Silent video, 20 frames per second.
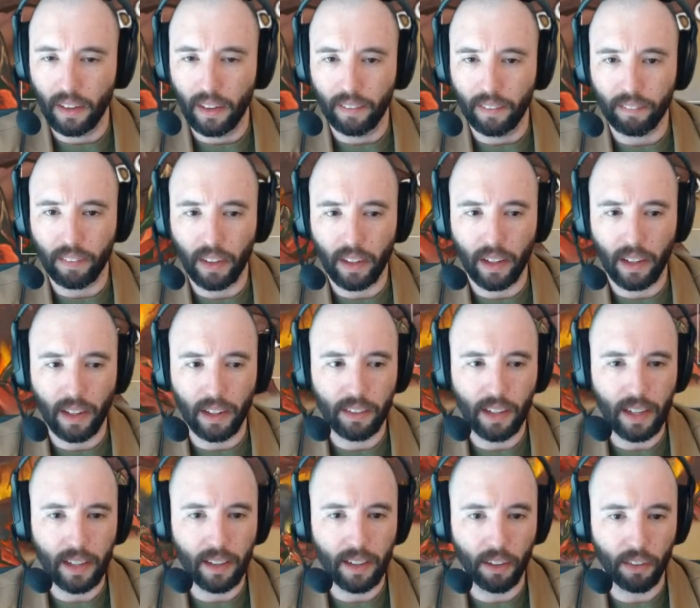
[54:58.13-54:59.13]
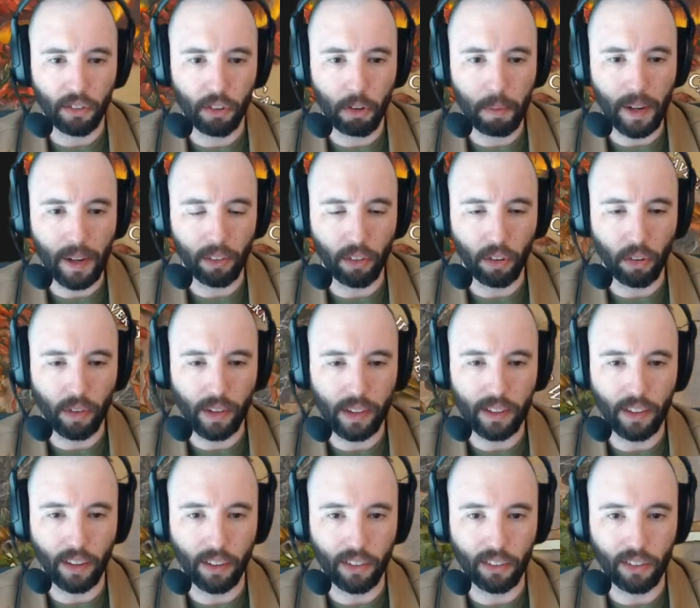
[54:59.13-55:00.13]
But hey, I'll zoom out real
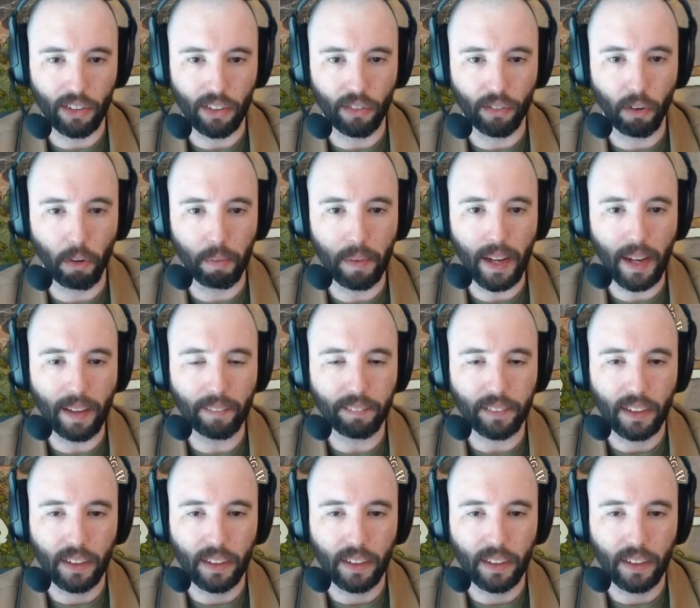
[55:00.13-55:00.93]
quick. Y'all can see the full map.